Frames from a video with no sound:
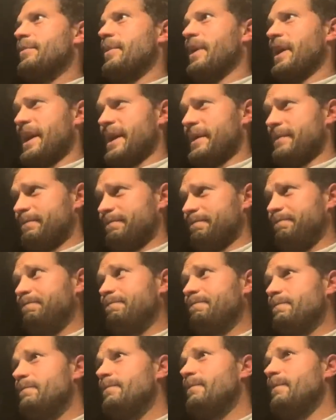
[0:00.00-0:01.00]
But um,
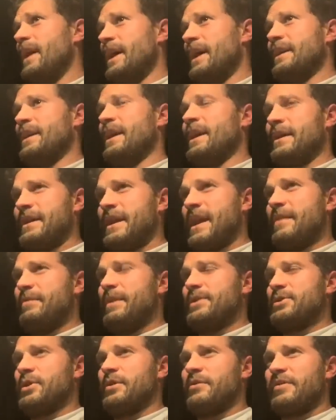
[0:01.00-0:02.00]
it, it gave
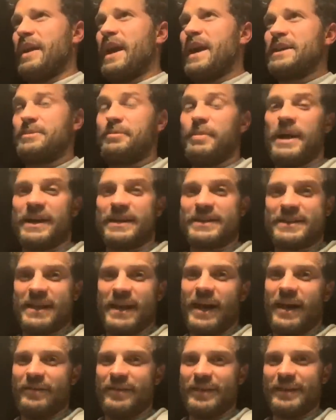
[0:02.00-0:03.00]
me sort of flashbacks
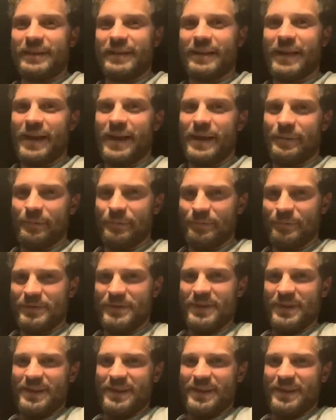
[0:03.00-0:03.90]
to having um